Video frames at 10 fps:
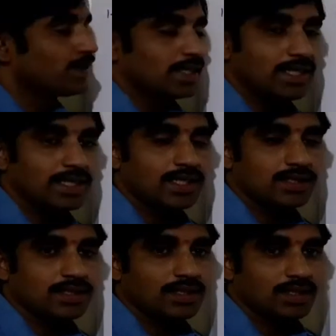
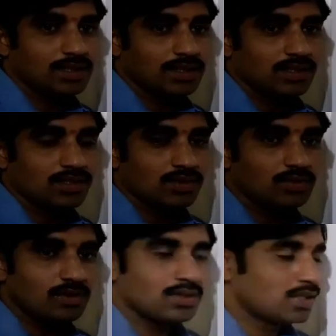increasing returns
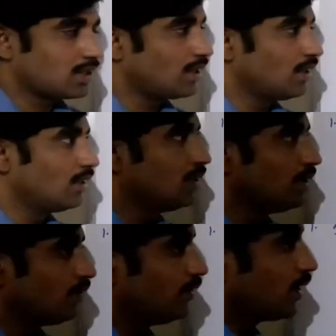to scale.
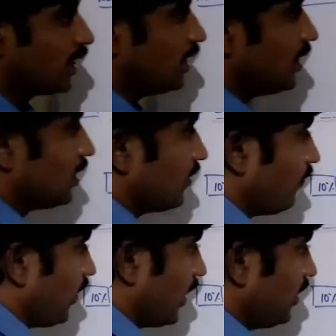We can
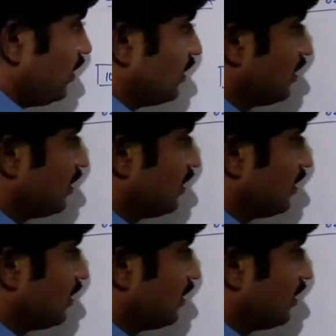define